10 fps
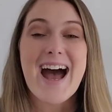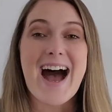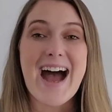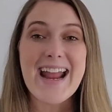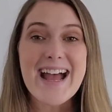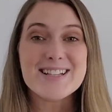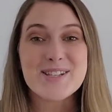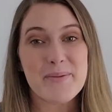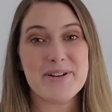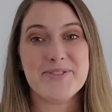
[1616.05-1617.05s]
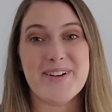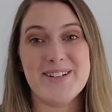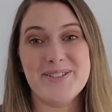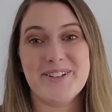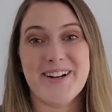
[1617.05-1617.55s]
I had so much
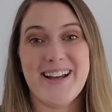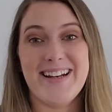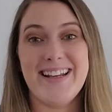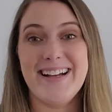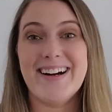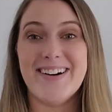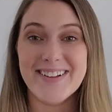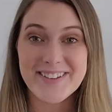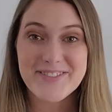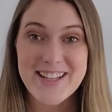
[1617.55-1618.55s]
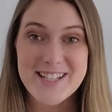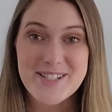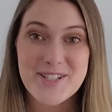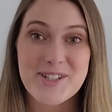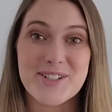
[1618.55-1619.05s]
fun creating all of
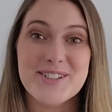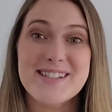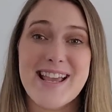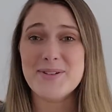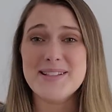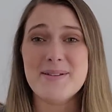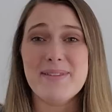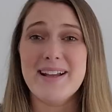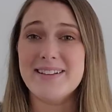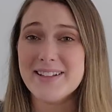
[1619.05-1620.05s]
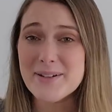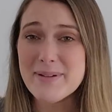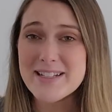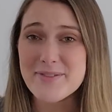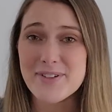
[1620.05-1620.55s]
these shirts and doing something a little
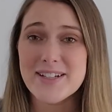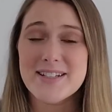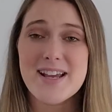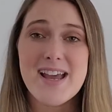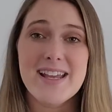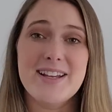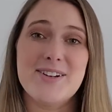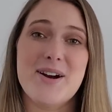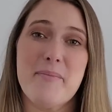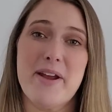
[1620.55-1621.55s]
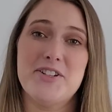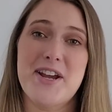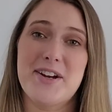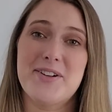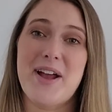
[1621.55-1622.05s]
bit different here on my
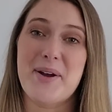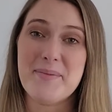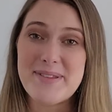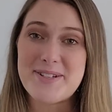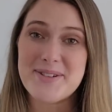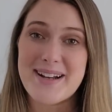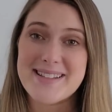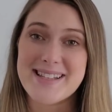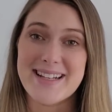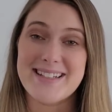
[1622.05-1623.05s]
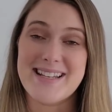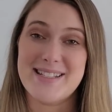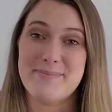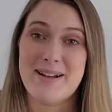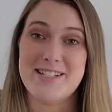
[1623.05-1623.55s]
channel. I hope that you guys liked it
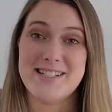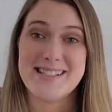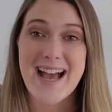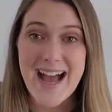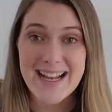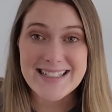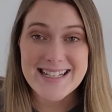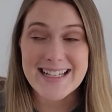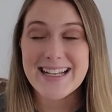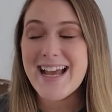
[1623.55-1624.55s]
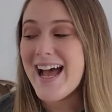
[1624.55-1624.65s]
as much as I did.